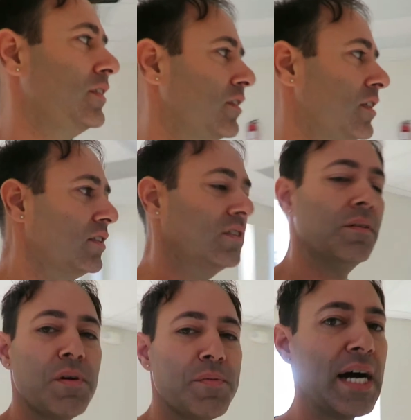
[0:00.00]
Since
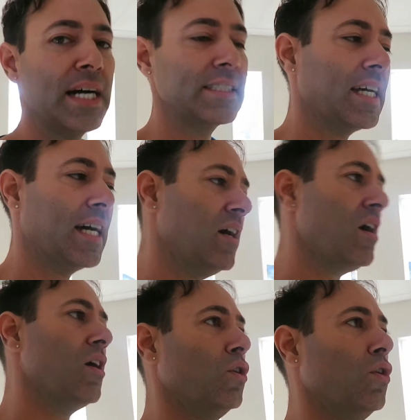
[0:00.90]
my mind's kind of
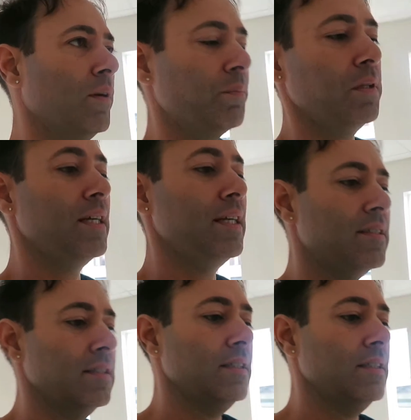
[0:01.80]
all over the place,